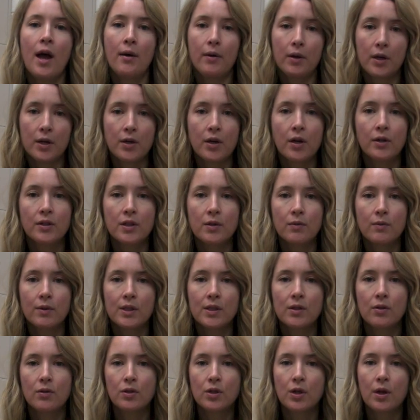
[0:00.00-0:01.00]
conducting
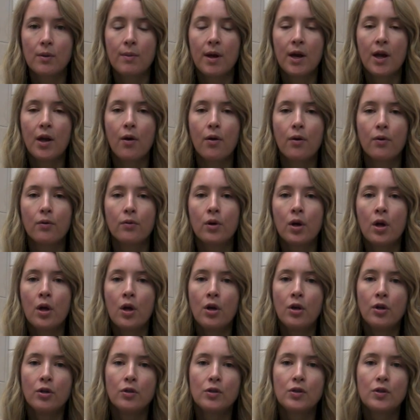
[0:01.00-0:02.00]
research on my own.
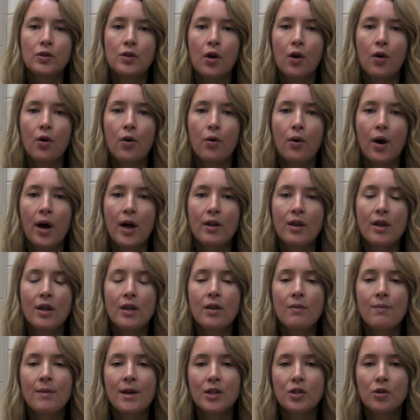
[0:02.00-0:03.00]
So I
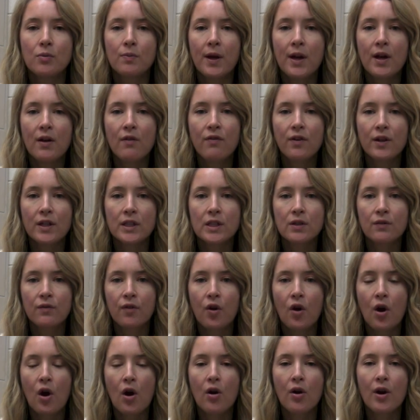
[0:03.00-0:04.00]
think the major benefits
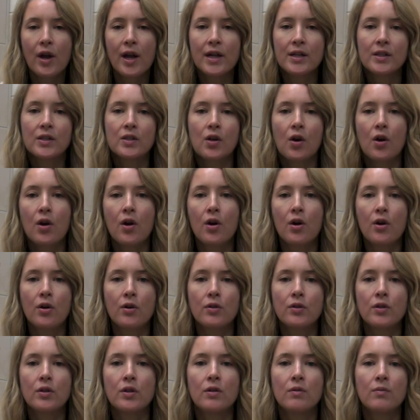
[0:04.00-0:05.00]
for RAs
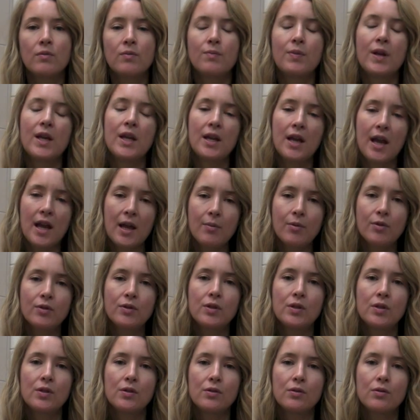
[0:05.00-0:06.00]
are being able
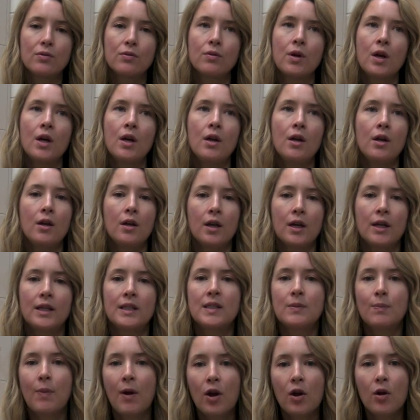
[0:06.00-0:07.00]
to
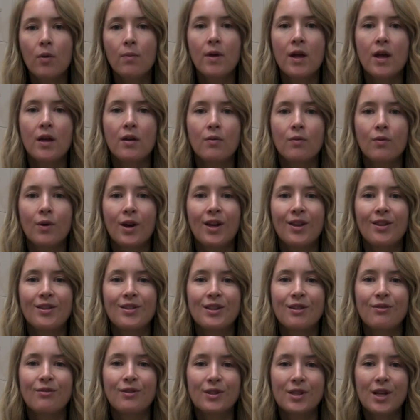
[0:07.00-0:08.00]
experiment with
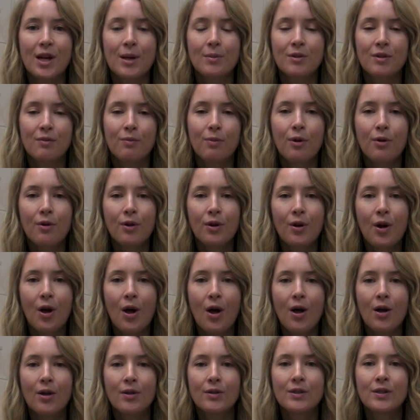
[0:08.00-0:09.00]
different types of
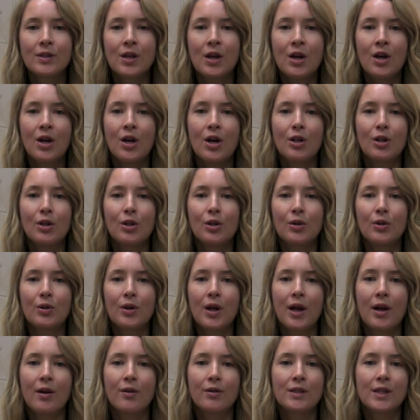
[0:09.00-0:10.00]
protocols,
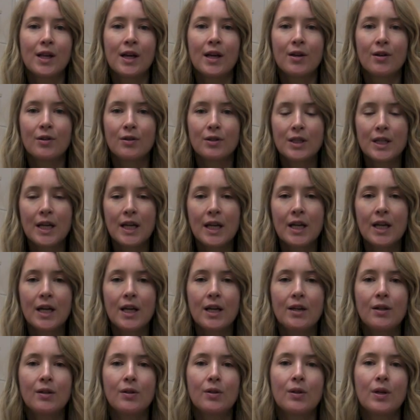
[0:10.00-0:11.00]
learn how to enter
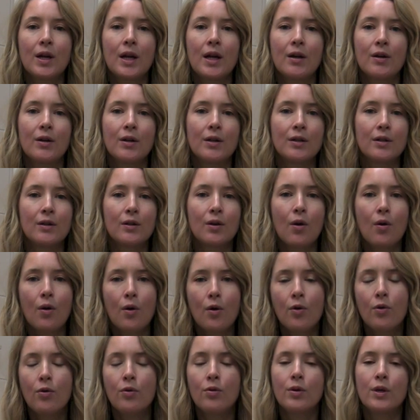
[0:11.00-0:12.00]
data, learn how to
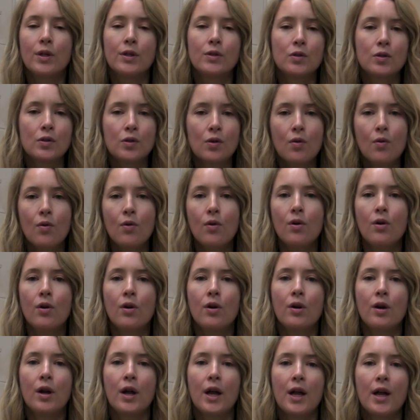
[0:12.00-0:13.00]
code and
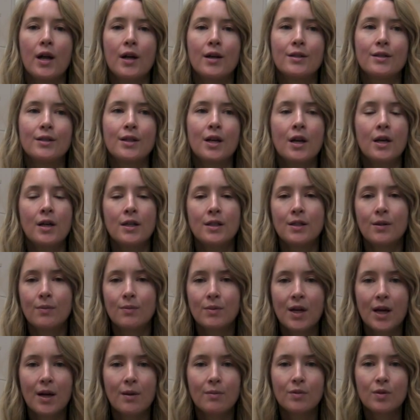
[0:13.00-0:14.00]
score, and
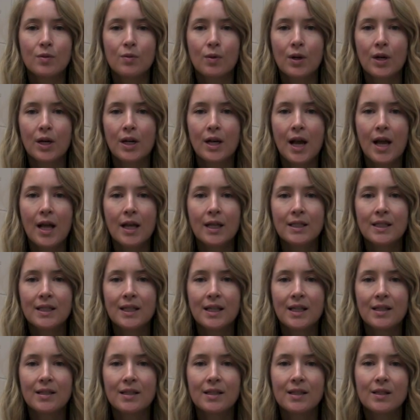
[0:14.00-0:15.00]
sometimes run
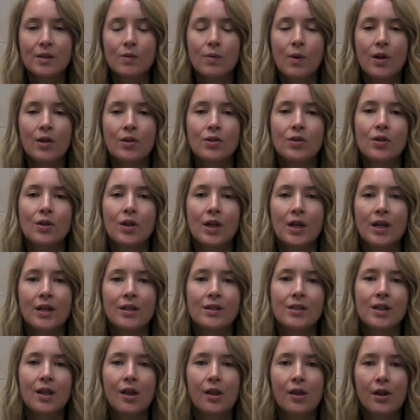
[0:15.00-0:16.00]
analyses, as well as looking
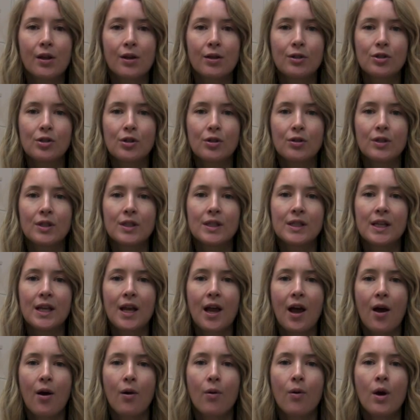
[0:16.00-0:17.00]
into the literature to see
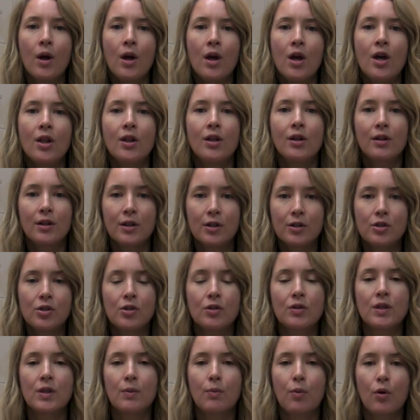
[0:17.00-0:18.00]
how the
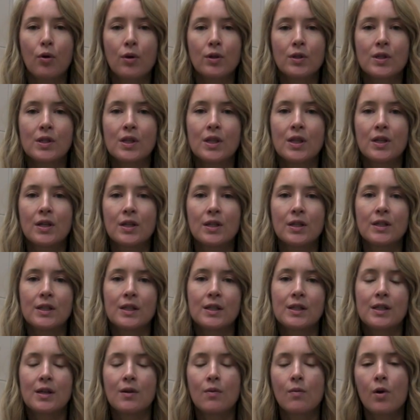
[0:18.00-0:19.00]
literature supports the
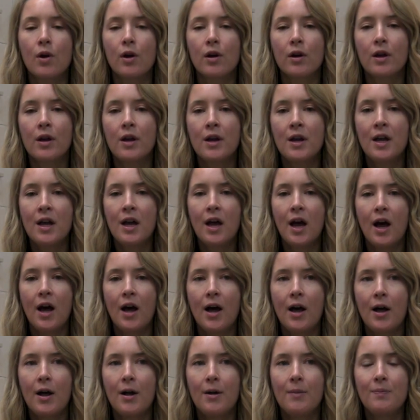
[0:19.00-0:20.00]
existing work.
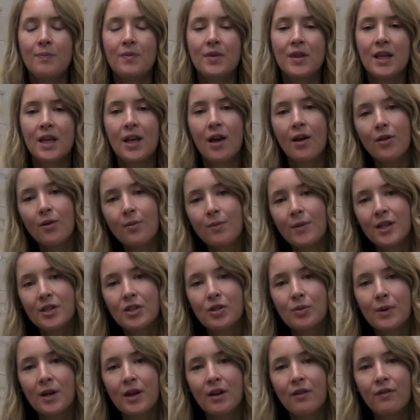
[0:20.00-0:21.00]
The other
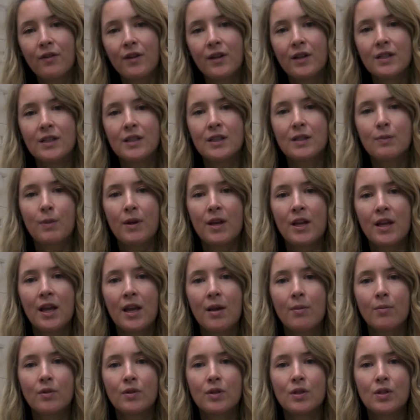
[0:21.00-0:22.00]
major benefit is being
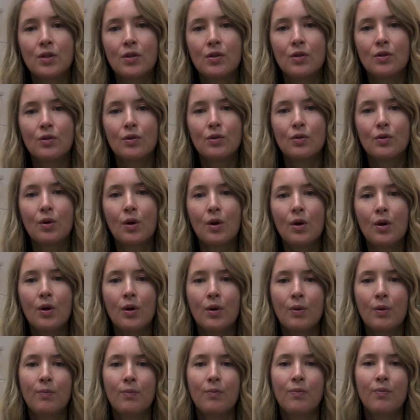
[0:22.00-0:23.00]
able to
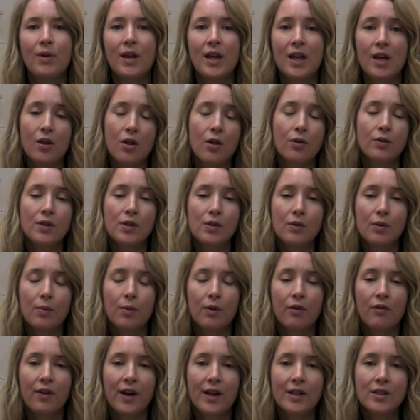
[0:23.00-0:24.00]
be close to a
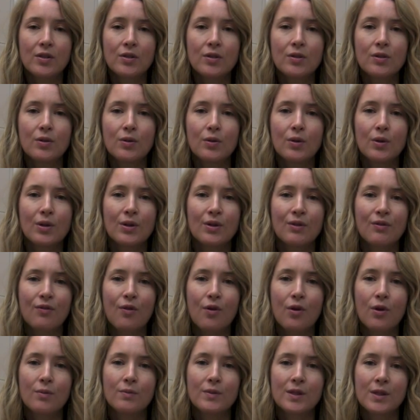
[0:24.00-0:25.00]
professor or
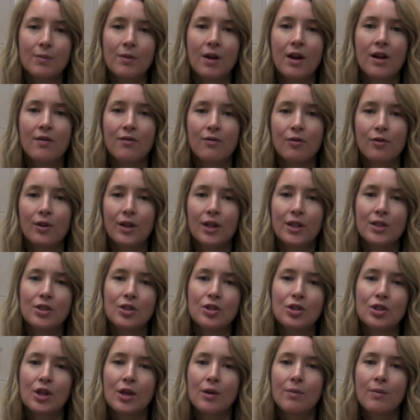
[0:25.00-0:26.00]
form some kind of
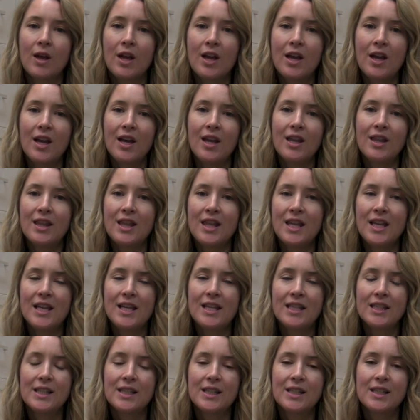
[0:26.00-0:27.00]
relationship.
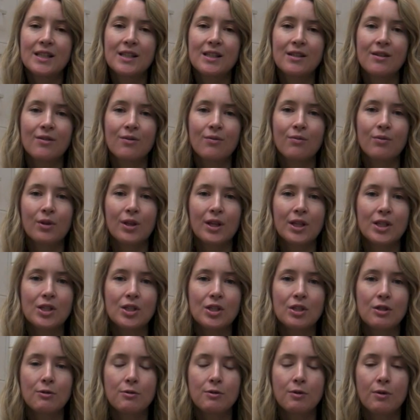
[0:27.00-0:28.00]
These
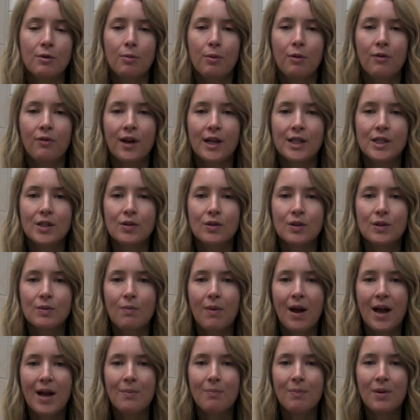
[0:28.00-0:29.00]
relationships with professors
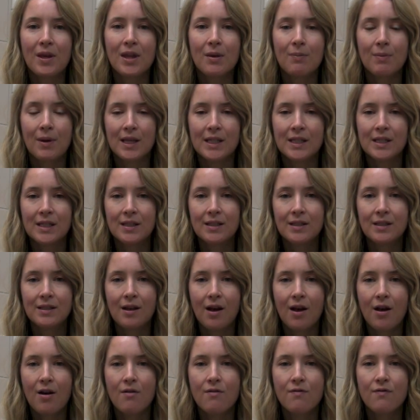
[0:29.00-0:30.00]
might be the basis
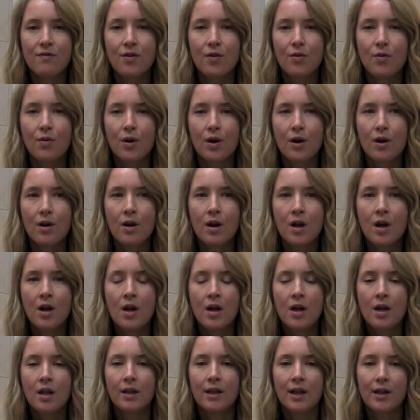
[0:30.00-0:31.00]
of your
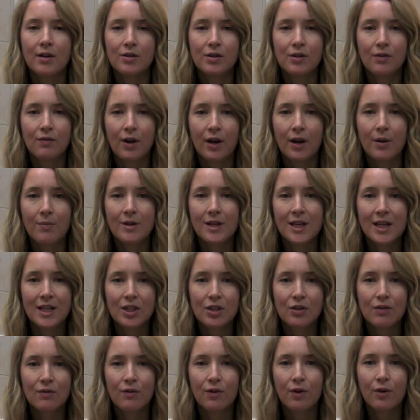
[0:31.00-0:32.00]
letters of
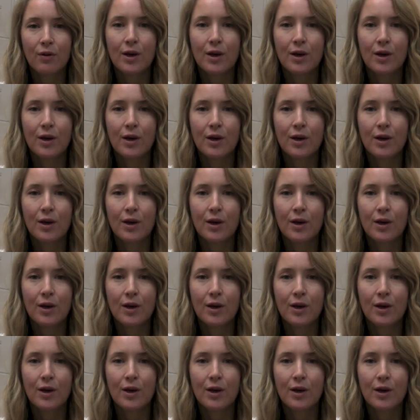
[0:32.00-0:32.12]
recommendation for